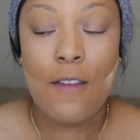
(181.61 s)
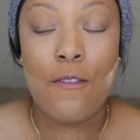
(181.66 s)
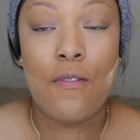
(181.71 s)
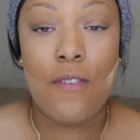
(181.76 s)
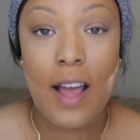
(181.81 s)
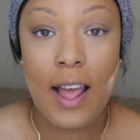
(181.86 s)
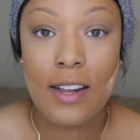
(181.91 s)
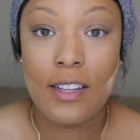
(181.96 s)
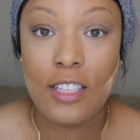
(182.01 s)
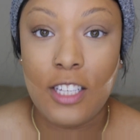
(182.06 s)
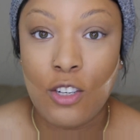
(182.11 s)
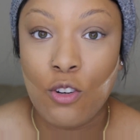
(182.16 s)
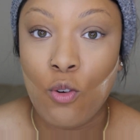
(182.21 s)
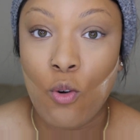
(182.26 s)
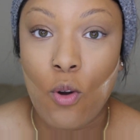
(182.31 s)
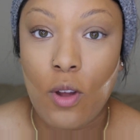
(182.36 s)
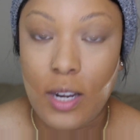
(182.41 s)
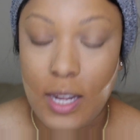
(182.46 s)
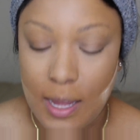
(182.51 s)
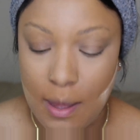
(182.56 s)
they finally
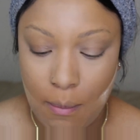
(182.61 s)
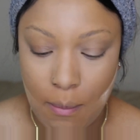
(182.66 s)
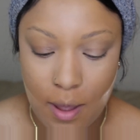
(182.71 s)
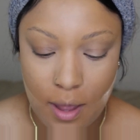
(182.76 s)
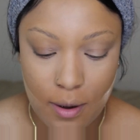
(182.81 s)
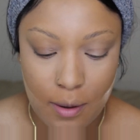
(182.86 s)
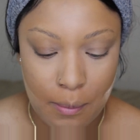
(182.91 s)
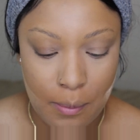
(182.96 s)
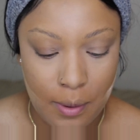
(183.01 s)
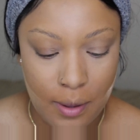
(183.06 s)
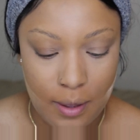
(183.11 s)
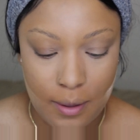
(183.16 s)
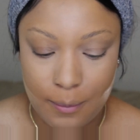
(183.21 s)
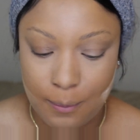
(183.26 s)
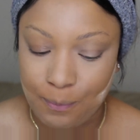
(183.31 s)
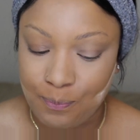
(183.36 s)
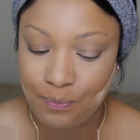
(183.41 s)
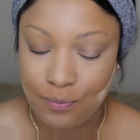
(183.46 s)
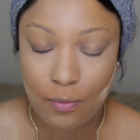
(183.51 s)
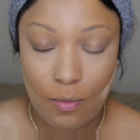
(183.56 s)
growing in better, but
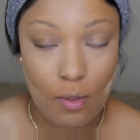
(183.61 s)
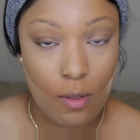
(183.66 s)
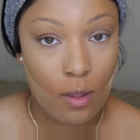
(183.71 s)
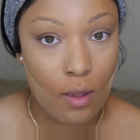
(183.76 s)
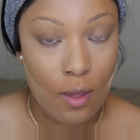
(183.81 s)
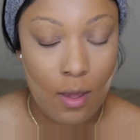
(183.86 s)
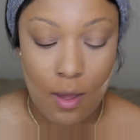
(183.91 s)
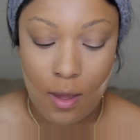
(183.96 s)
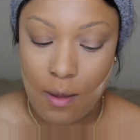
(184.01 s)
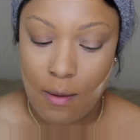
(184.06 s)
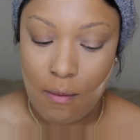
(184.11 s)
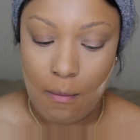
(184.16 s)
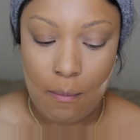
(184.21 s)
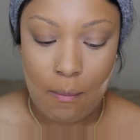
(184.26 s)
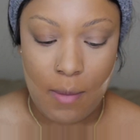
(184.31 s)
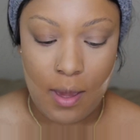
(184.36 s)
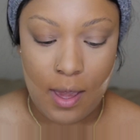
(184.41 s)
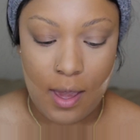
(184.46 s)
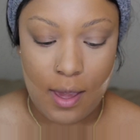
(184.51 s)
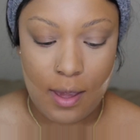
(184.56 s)

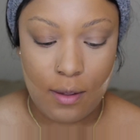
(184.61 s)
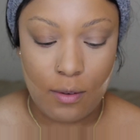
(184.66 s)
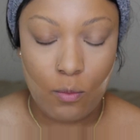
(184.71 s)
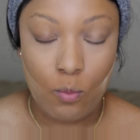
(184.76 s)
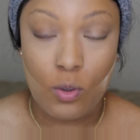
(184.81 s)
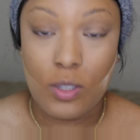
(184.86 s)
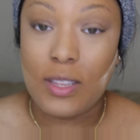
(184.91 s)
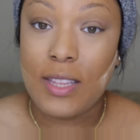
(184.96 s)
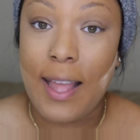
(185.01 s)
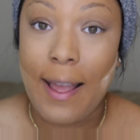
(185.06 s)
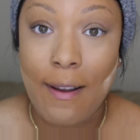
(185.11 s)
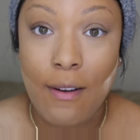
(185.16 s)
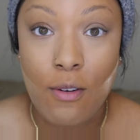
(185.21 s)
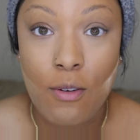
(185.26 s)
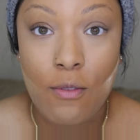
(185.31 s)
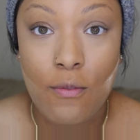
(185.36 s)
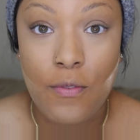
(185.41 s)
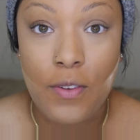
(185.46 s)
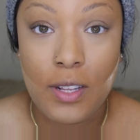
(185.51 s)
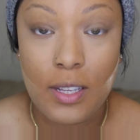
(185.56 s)
man,
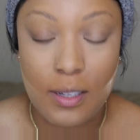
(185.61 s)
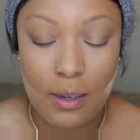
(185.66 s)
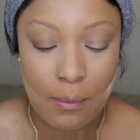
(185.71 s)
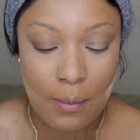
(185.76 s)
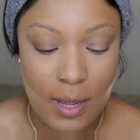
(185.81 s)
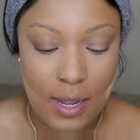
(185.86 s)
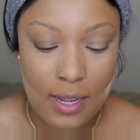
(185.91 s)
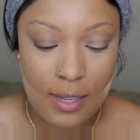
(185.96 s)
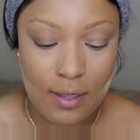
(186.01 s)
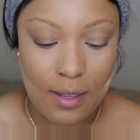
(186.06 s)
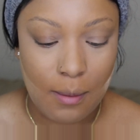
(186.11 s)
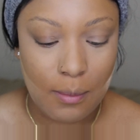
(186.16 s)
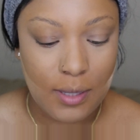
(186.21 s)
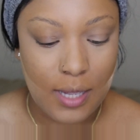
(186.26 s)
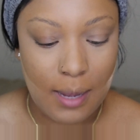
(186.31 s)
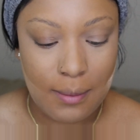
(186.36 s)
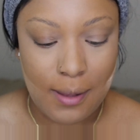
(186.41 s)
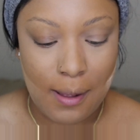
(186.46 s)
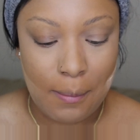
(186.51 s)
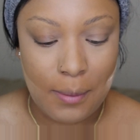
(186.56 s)
without filling them in,
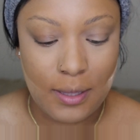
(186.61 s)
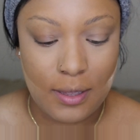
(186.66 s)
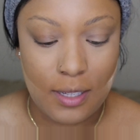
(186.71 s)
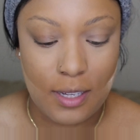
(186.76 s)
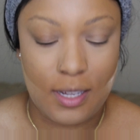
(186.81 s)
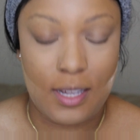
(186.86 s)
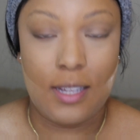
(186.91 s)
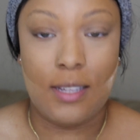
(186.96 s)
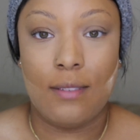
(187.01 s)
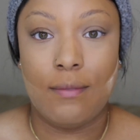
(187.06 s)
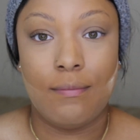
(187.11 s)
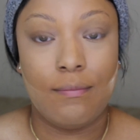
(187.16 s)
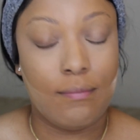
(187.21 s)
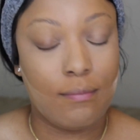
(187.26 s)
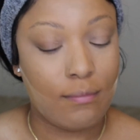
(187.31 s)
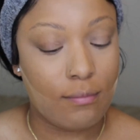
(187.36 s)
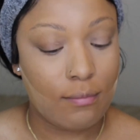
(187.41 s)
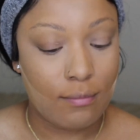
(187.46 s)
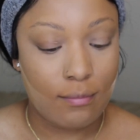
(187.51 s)
sometimes I be looking